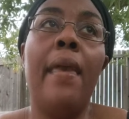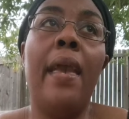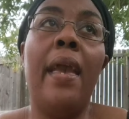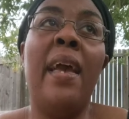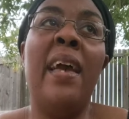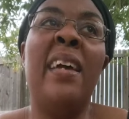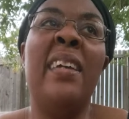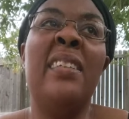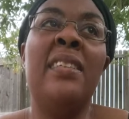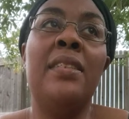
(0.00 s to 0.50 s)

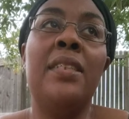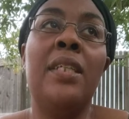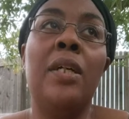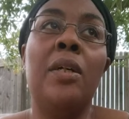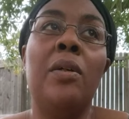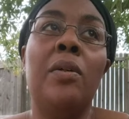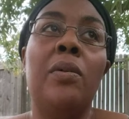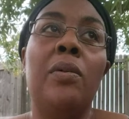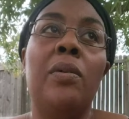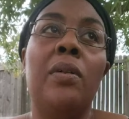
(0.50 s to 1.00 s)
And
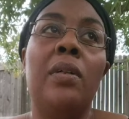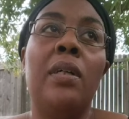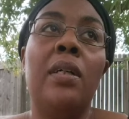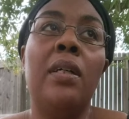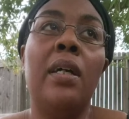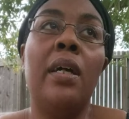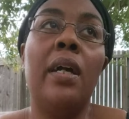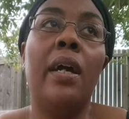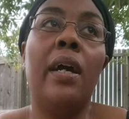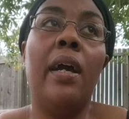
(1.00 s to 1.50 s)
so
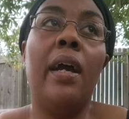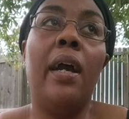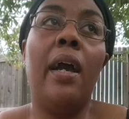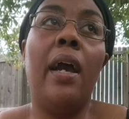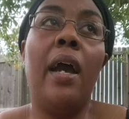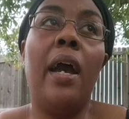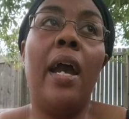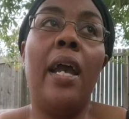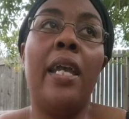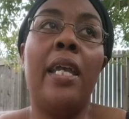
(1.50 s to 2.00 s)

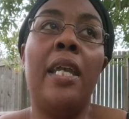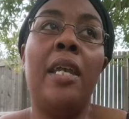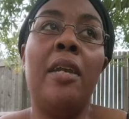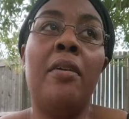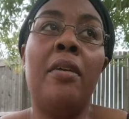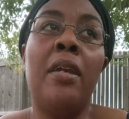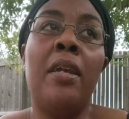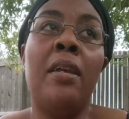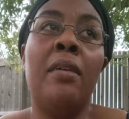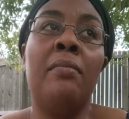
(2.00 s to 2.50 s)
I
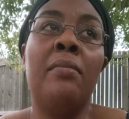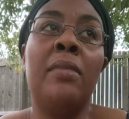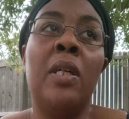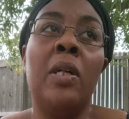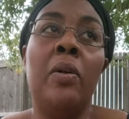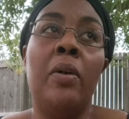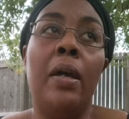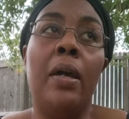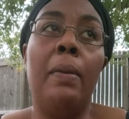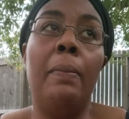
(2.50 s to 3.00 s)
hear him
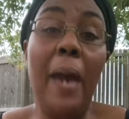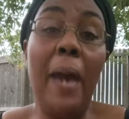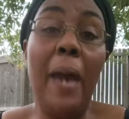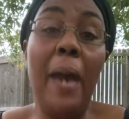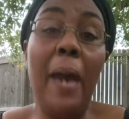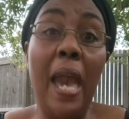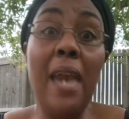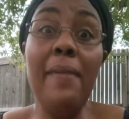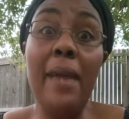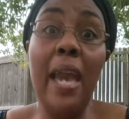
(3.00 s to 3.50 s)
going,
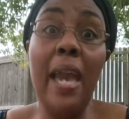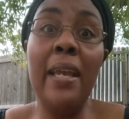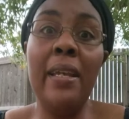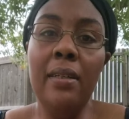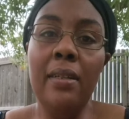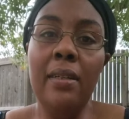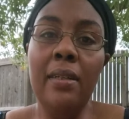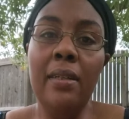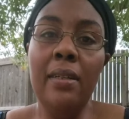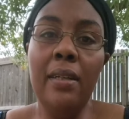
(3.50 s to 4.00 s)
baby!
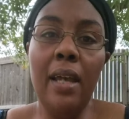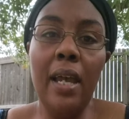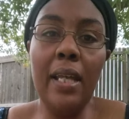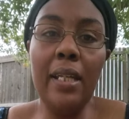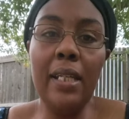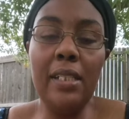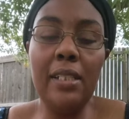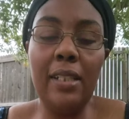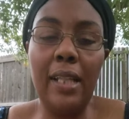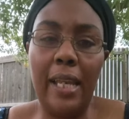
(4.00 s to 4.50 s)

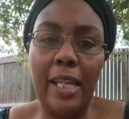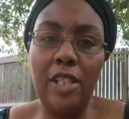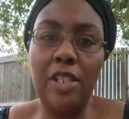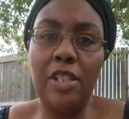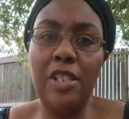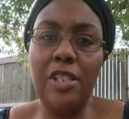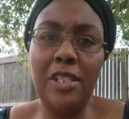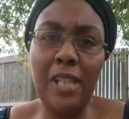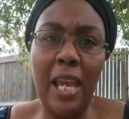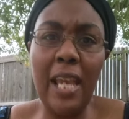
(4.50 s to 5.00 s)
And he's like
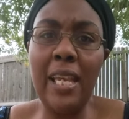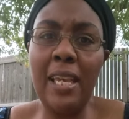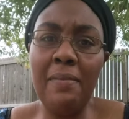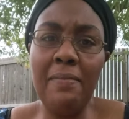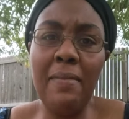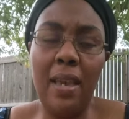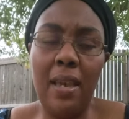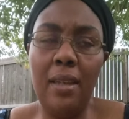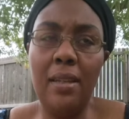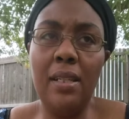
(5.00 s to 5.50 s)
shaking
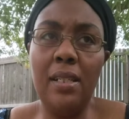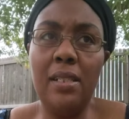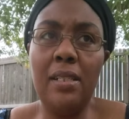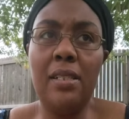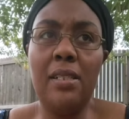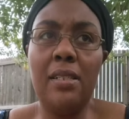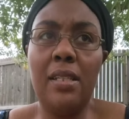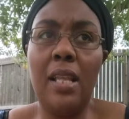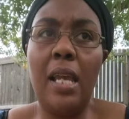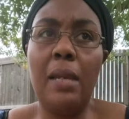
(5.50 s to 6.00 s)
me, and he's
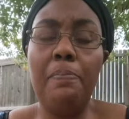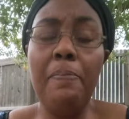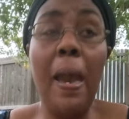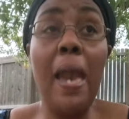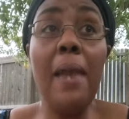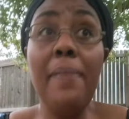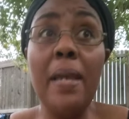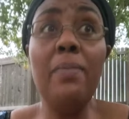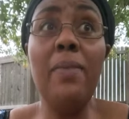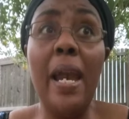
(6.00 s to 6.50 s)
just like,
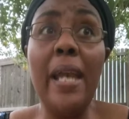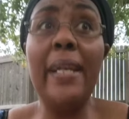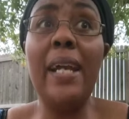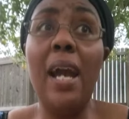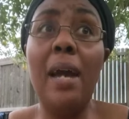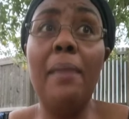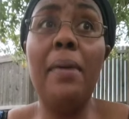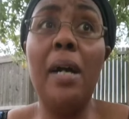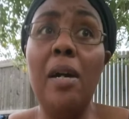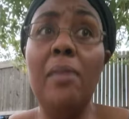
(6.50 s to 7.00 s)
baby, wake
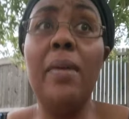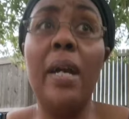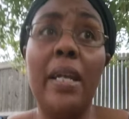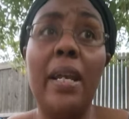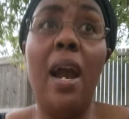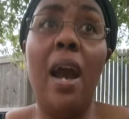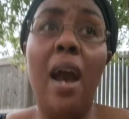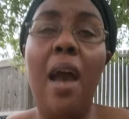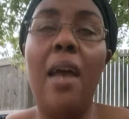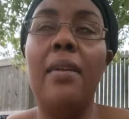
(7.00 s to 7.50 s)
up! Oh my
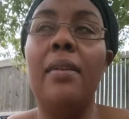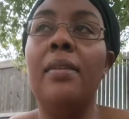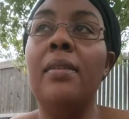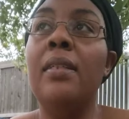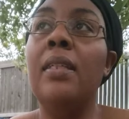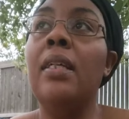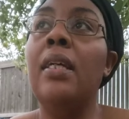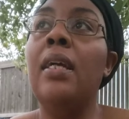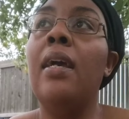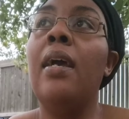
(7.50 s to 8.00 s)
God!
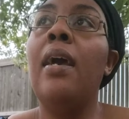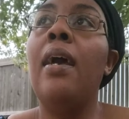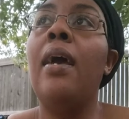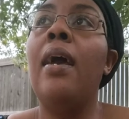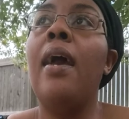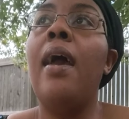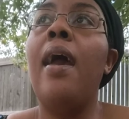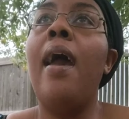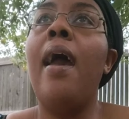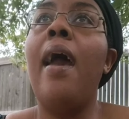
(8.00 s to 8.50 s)

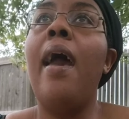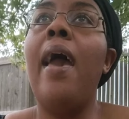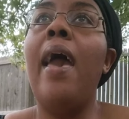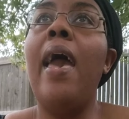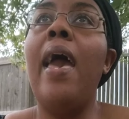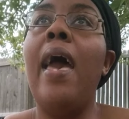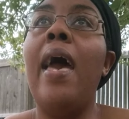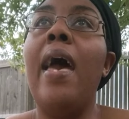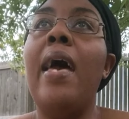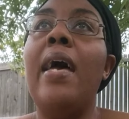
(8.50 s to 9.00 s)

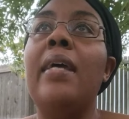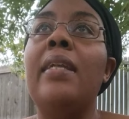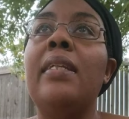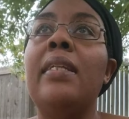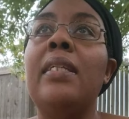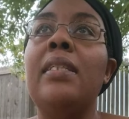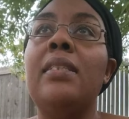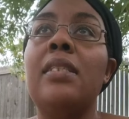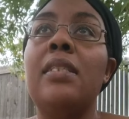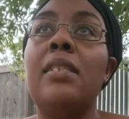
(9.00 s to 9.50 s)
And
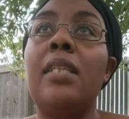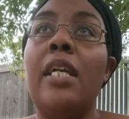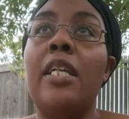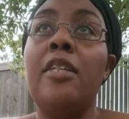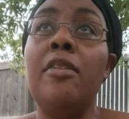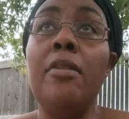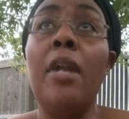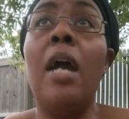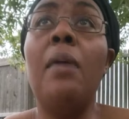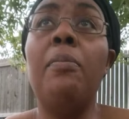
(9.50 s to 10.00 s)
he's just
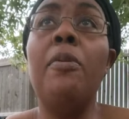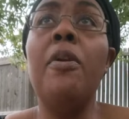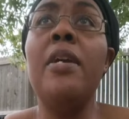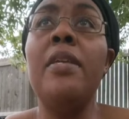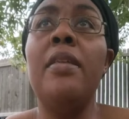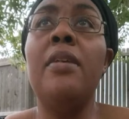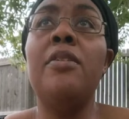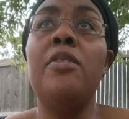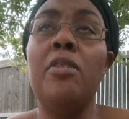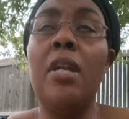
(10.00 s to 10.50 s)
like, You're not
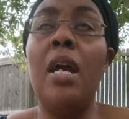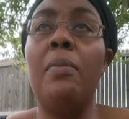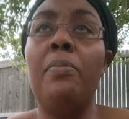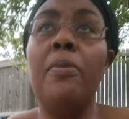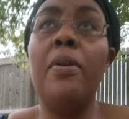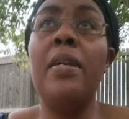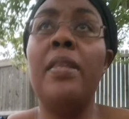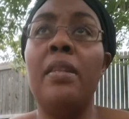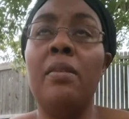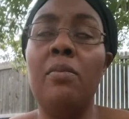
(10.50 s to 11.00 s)
breathing, you're not
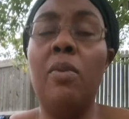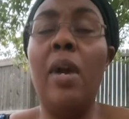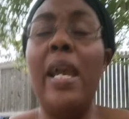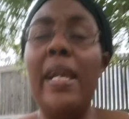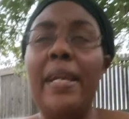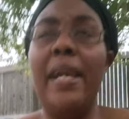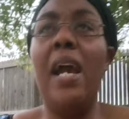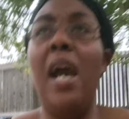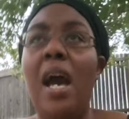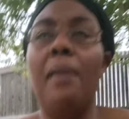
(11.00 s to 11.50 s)
breathing,
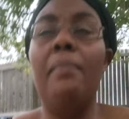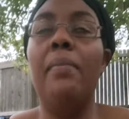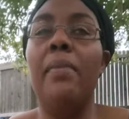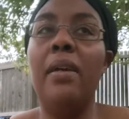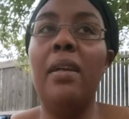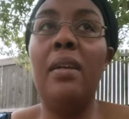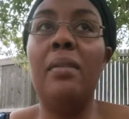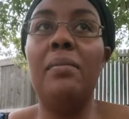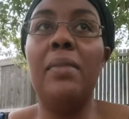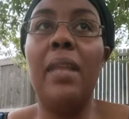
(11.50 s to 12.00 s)
wake up.
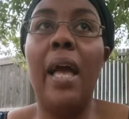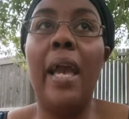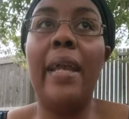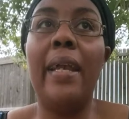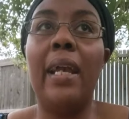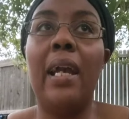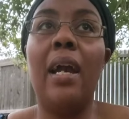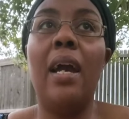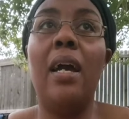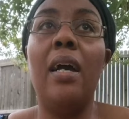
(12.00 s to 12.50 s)
And I'm like,
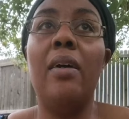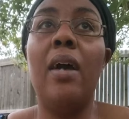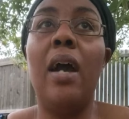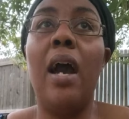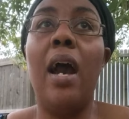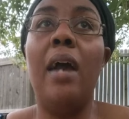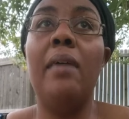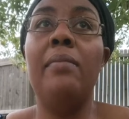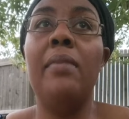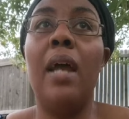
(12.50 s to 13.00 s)

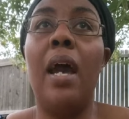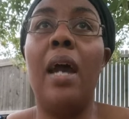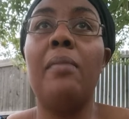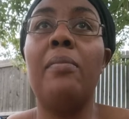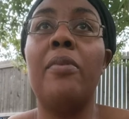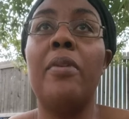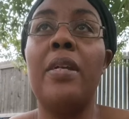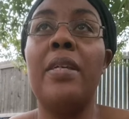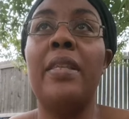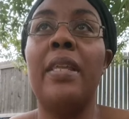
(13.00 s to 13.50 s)
I'm
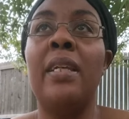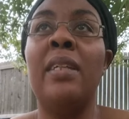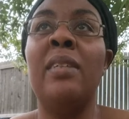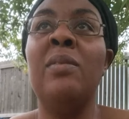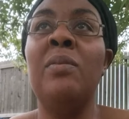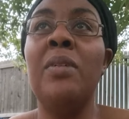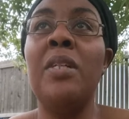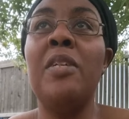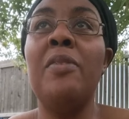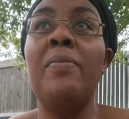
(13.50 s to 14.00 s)
not breathing.
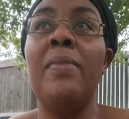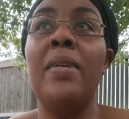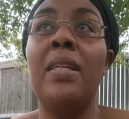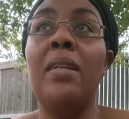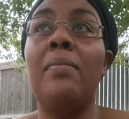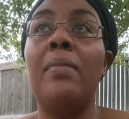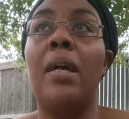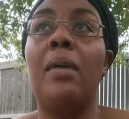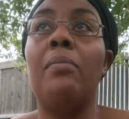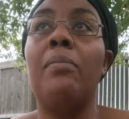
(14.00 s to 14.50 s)
What do you mean
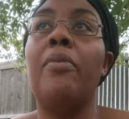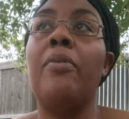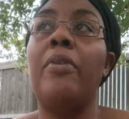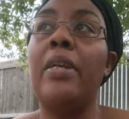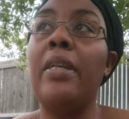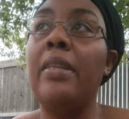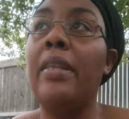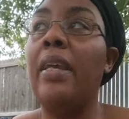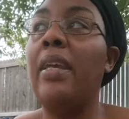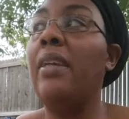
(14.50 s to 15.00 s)
I'm not
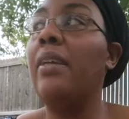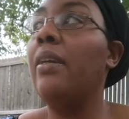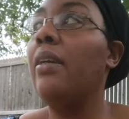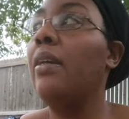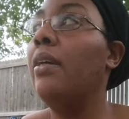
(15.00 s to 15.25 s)
breathing?